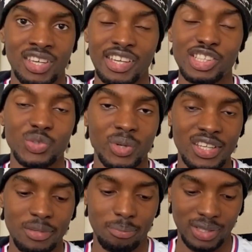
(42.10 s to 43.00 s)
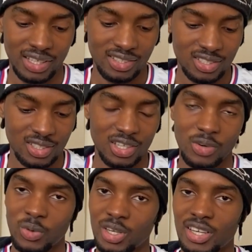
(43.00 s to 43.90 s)
in 28th place,
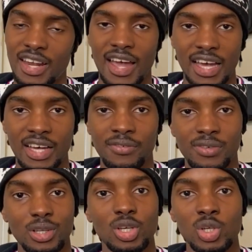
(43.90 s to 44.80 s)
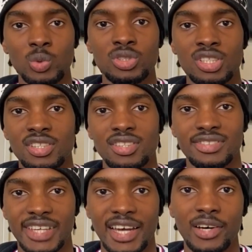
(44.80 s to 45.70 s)
we're going to have Luton
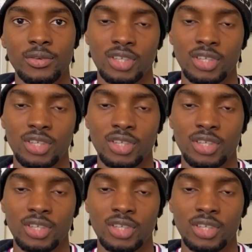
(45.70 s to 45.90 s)
Town.